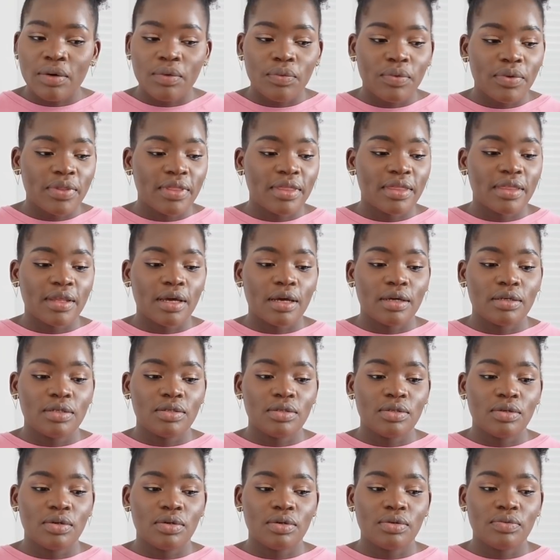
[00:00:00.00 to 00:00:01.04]
With, you
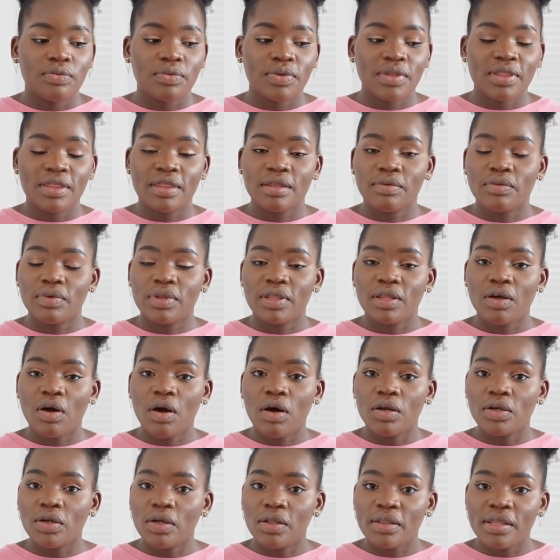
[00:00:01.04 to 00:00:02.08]
know, with
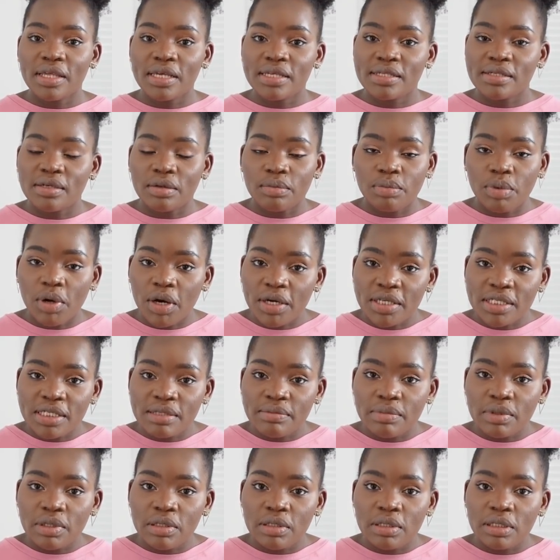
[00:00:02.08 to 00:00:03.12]
God all things are
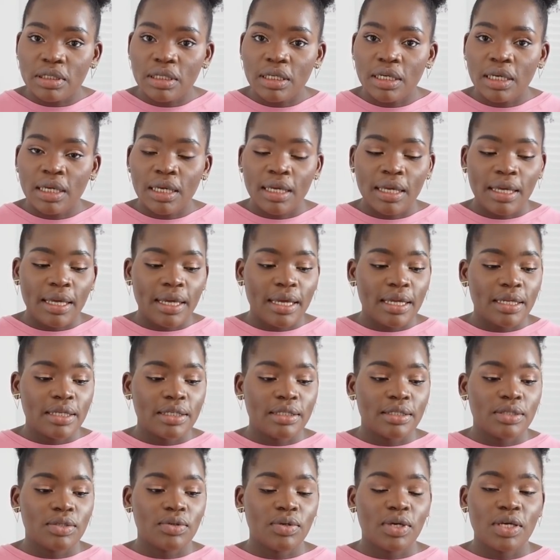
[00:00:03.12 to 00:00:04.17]
possible,
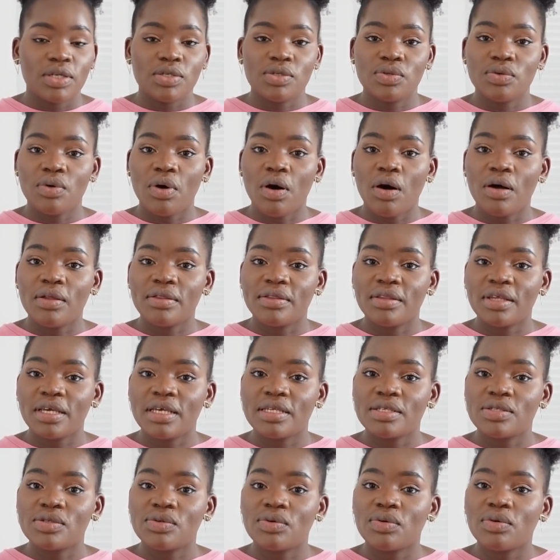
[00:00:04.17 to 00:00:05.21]
and you can do all
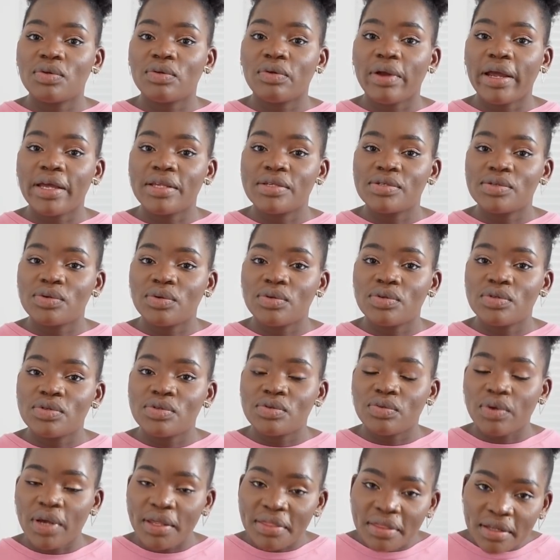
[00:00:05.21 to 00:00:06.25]
things through Christ who
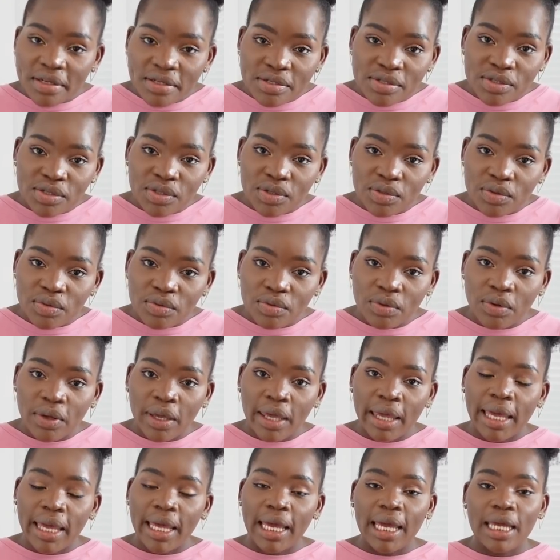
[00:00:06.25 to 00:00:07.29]
strengthens you.
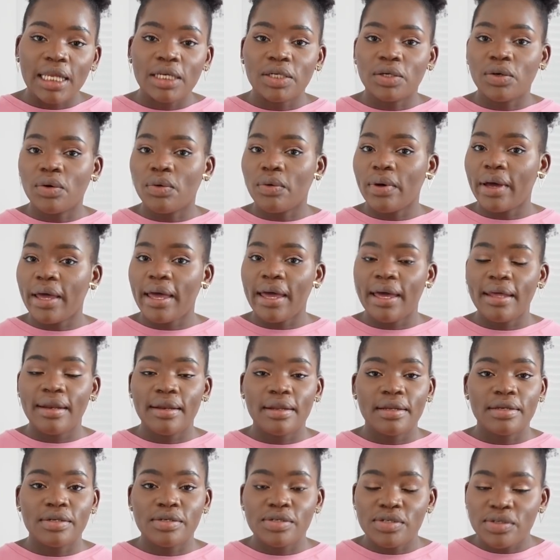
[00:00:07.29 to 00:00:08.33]
And go ahead
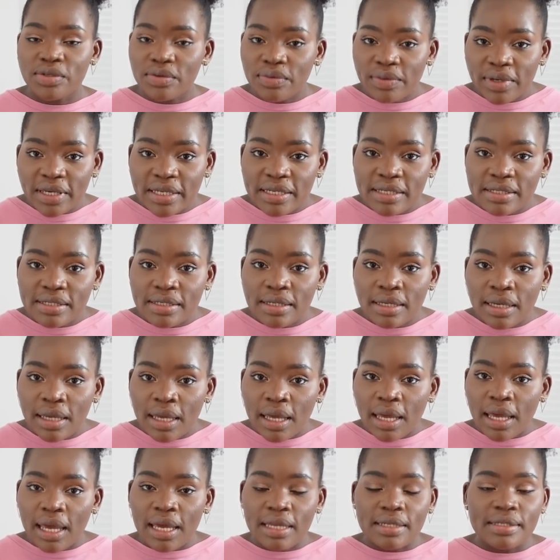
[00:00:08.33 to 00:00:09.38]
and do it
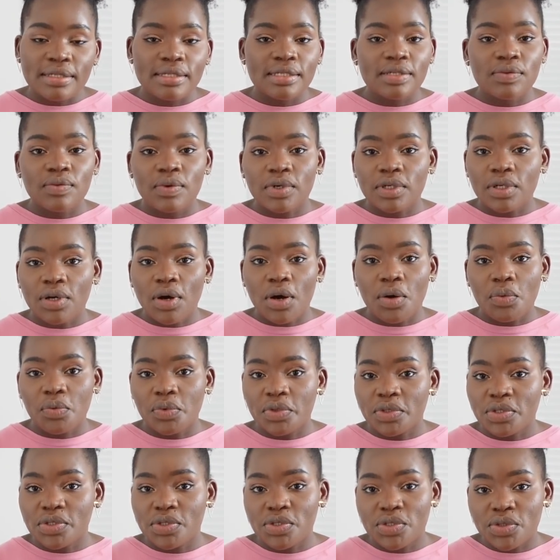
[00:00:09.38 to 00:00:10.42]
and see what God
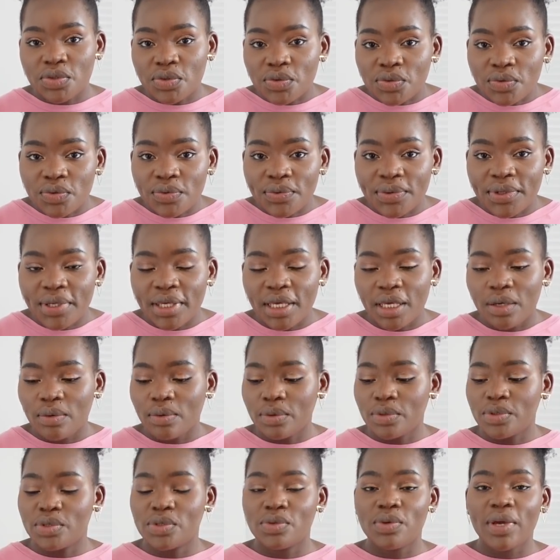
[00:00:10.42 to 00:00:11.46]
will do. He
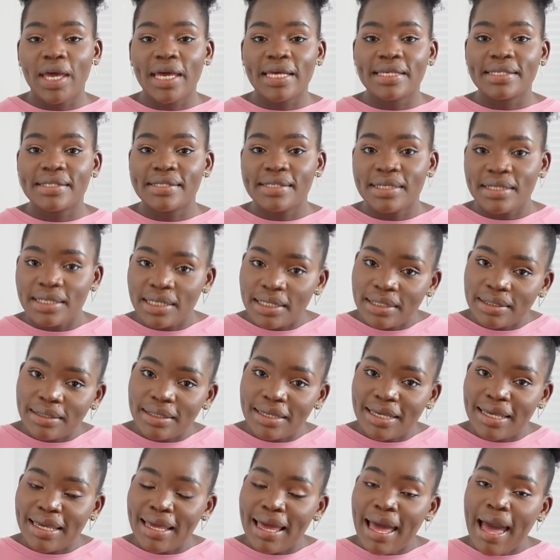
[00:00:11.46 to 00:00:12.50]
will do
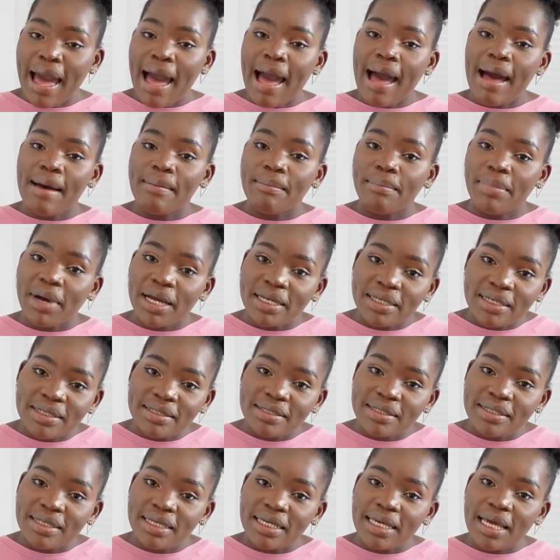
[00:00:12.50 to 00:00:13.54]
exceedingly
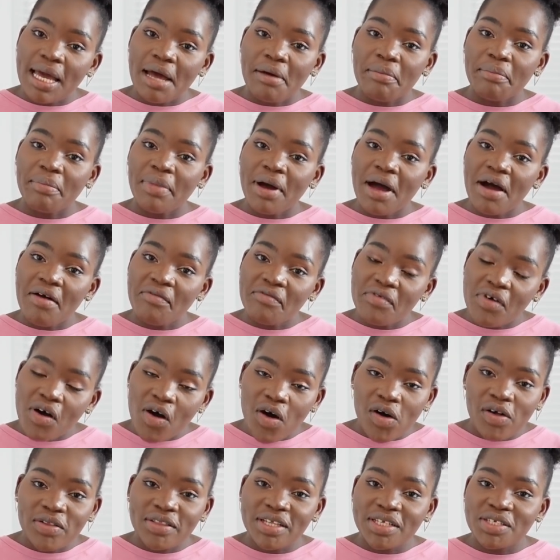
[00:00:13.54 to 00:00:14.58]
abundantly above
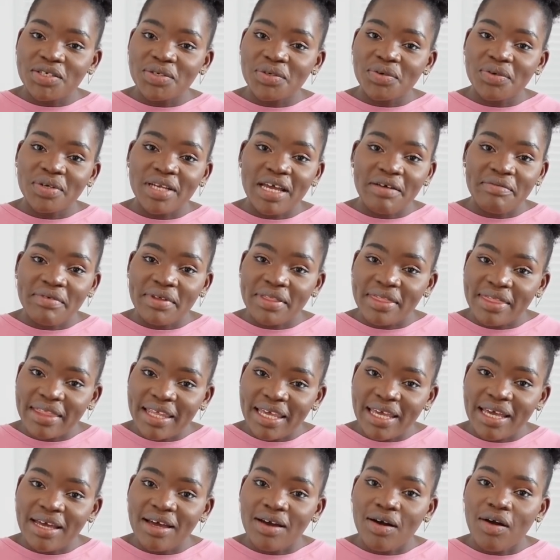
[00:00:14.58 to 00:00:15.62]
all that you could ever
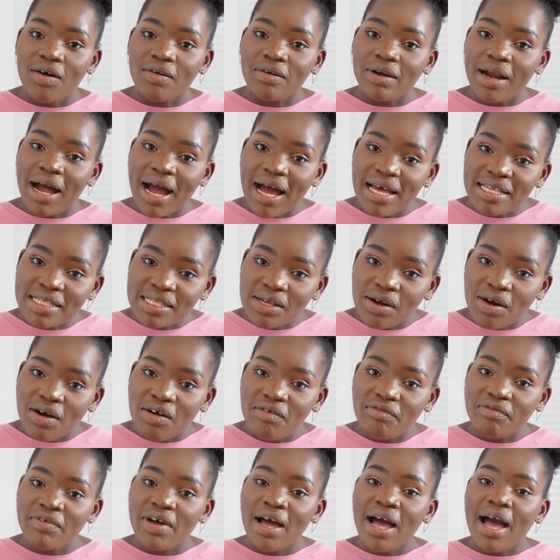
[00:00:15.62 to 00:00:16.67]
think or ask
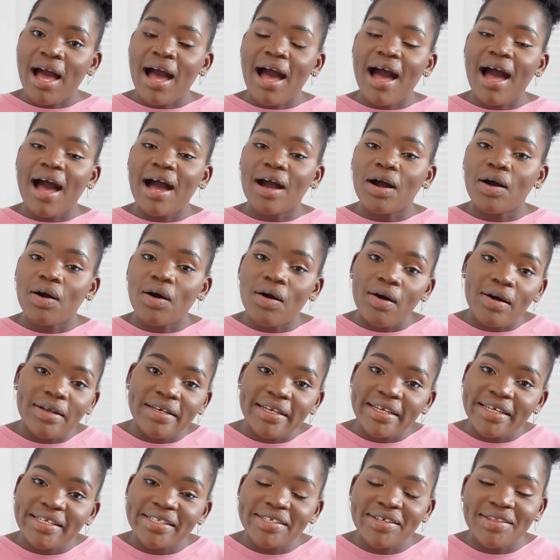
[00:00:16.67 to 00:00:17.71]
of,
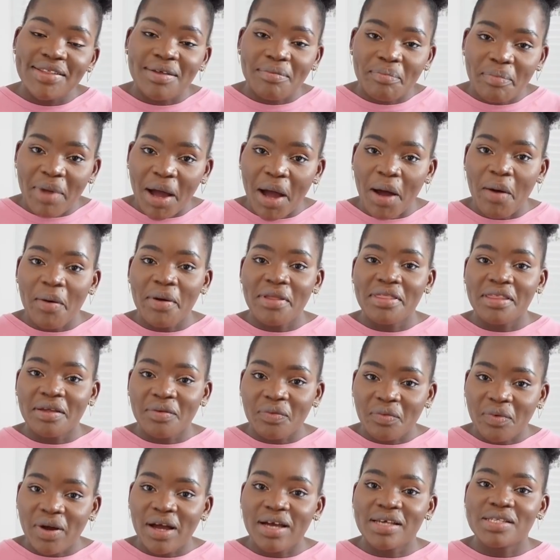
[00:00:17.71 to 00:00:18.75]
according to the power
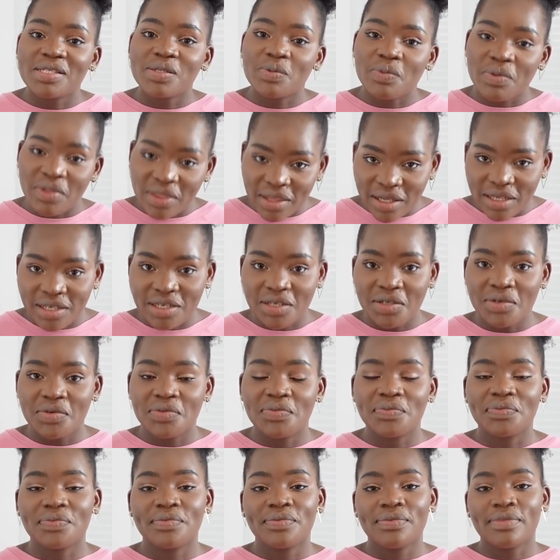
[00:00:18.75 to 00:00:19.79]
that works within
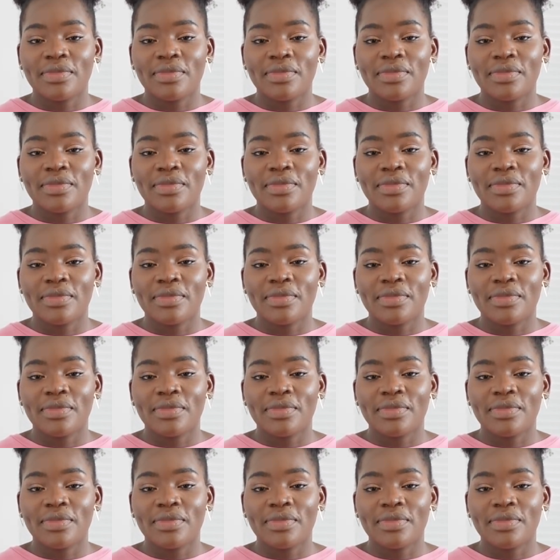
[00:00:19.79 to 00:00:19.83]
you.